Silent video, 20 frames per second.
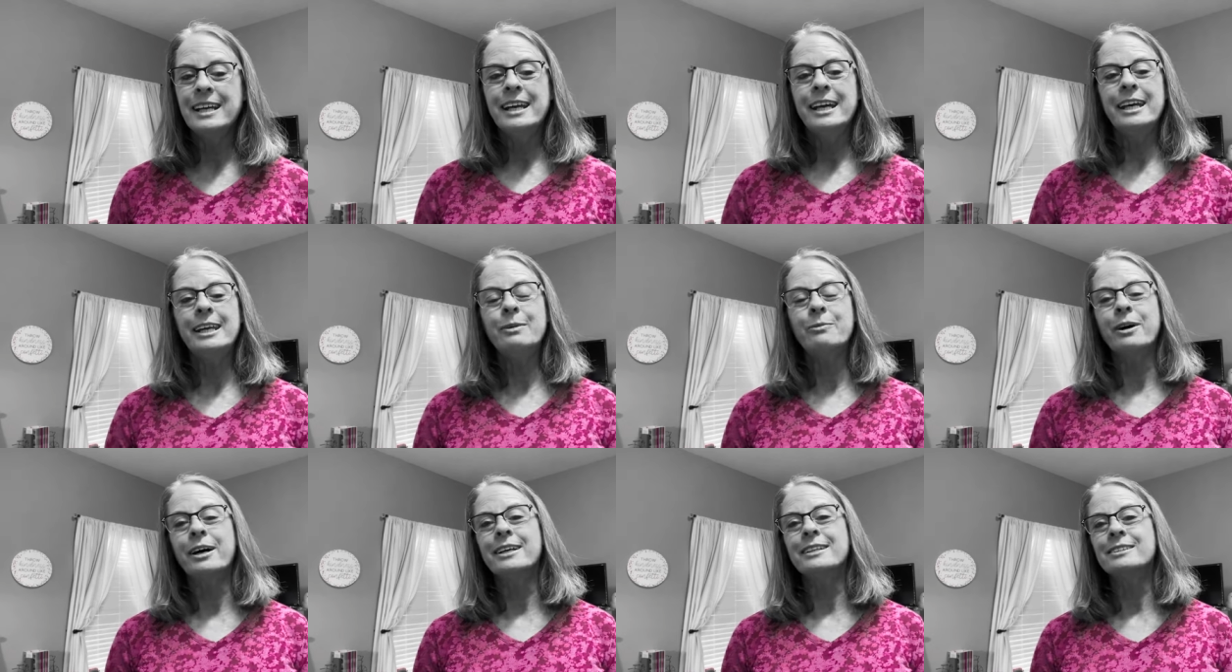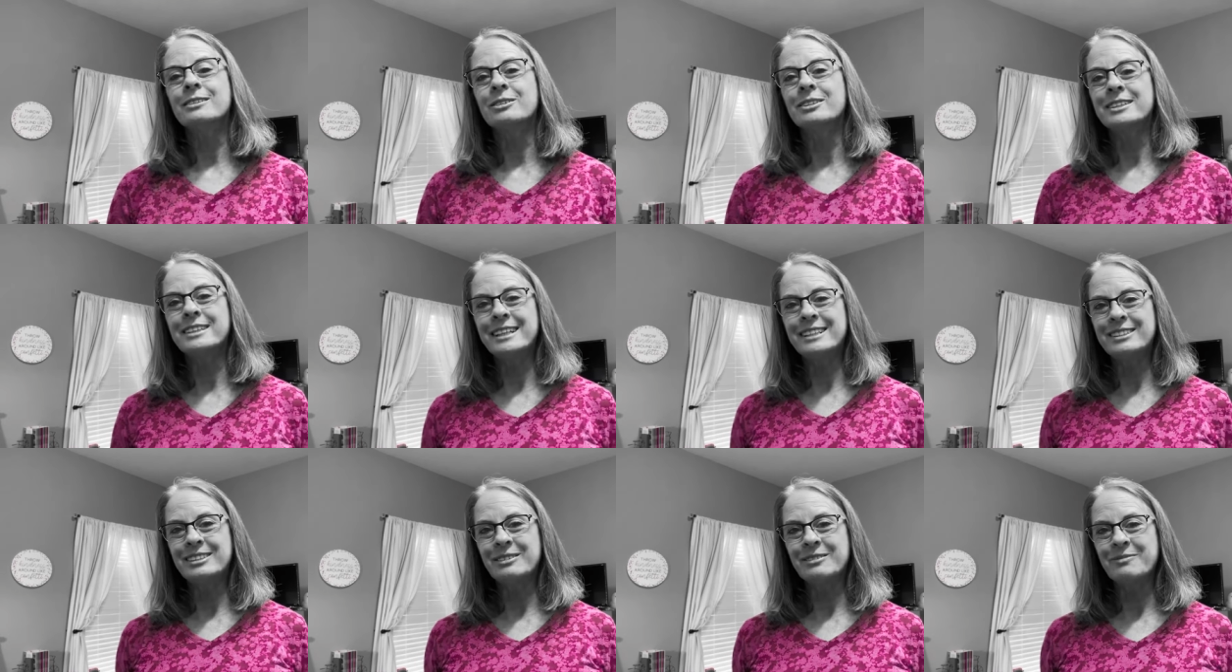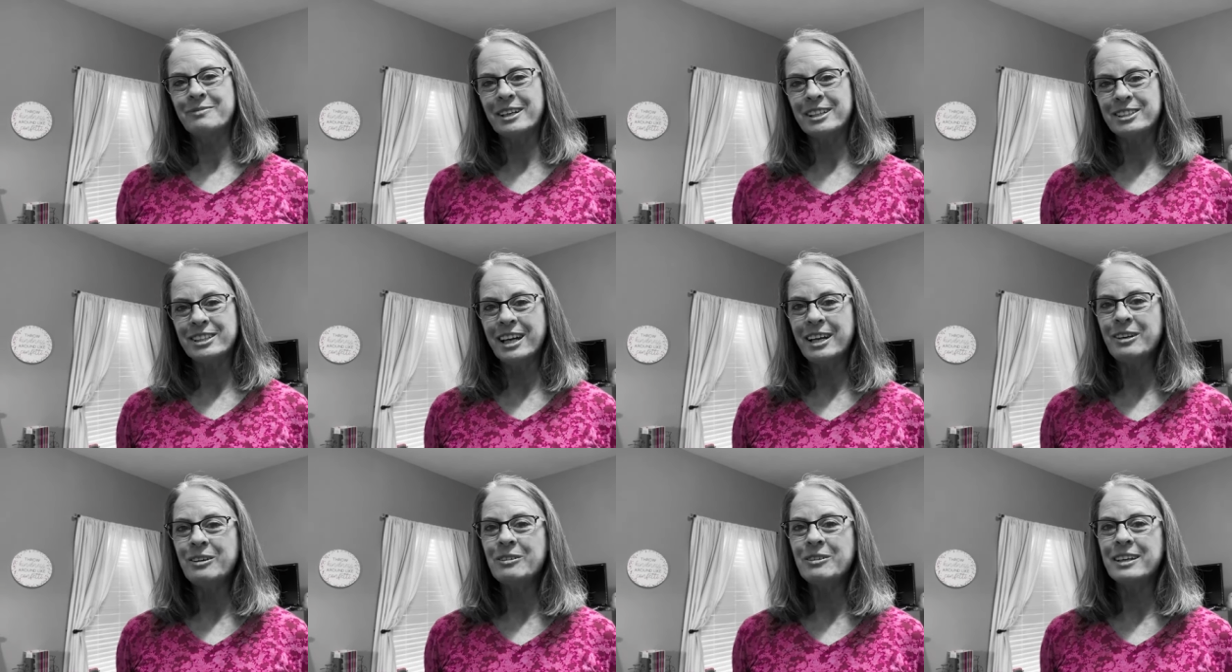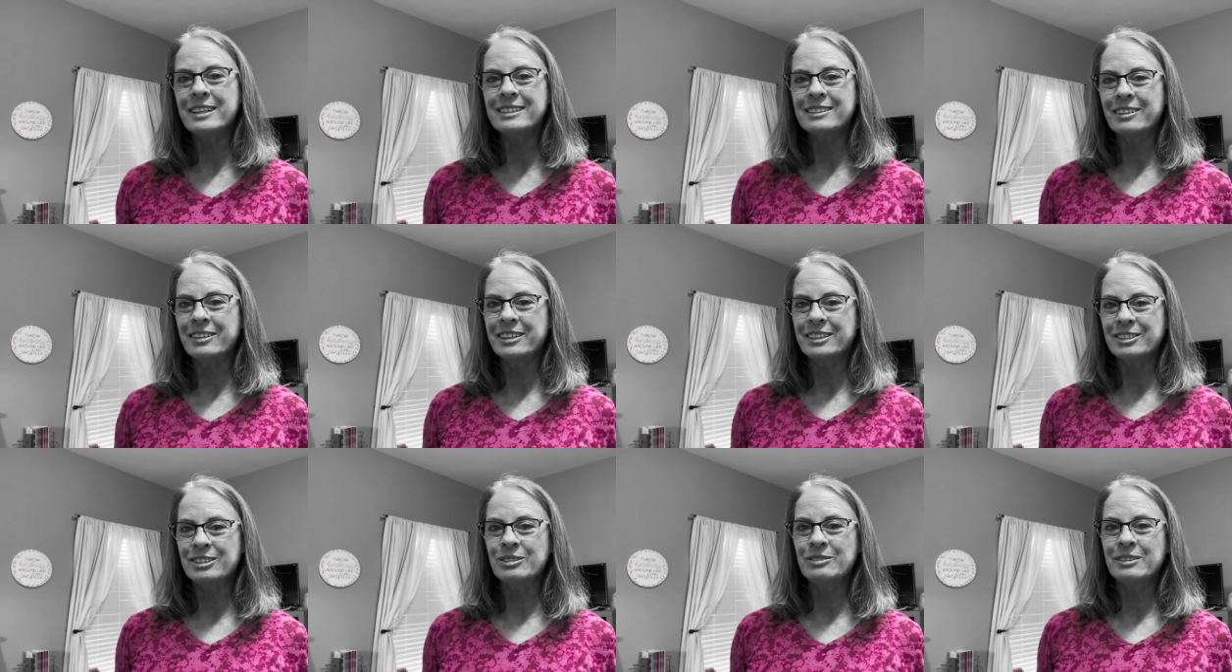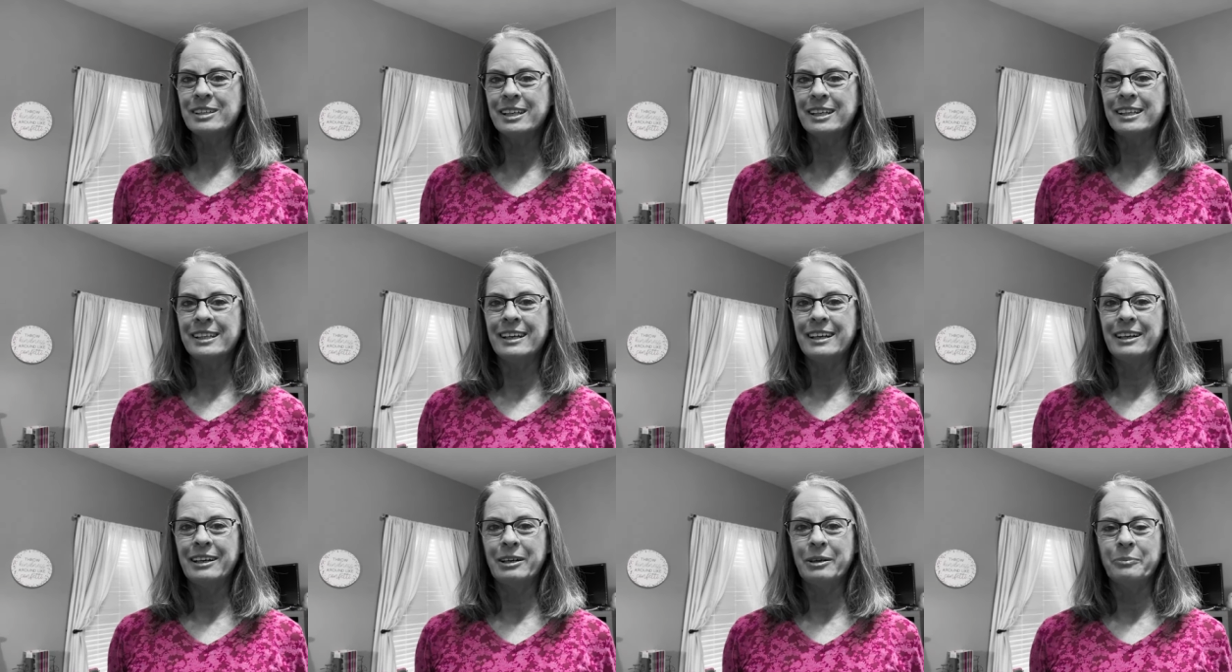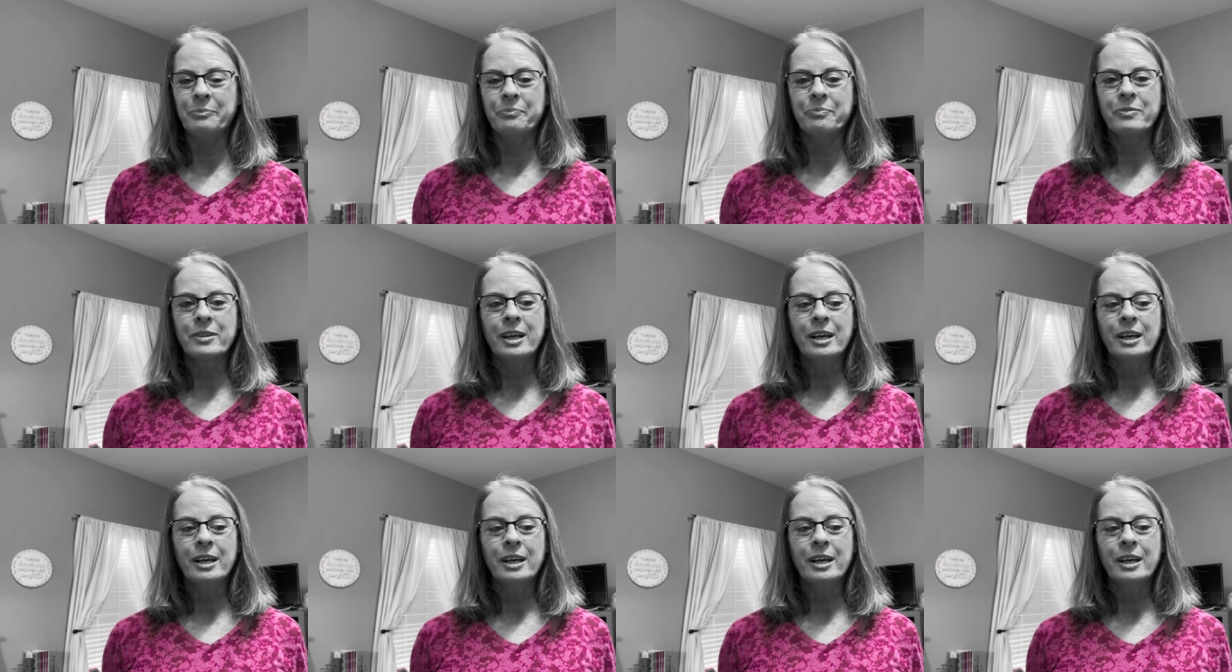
Anyway, so stay tuned to my channel so that you can um,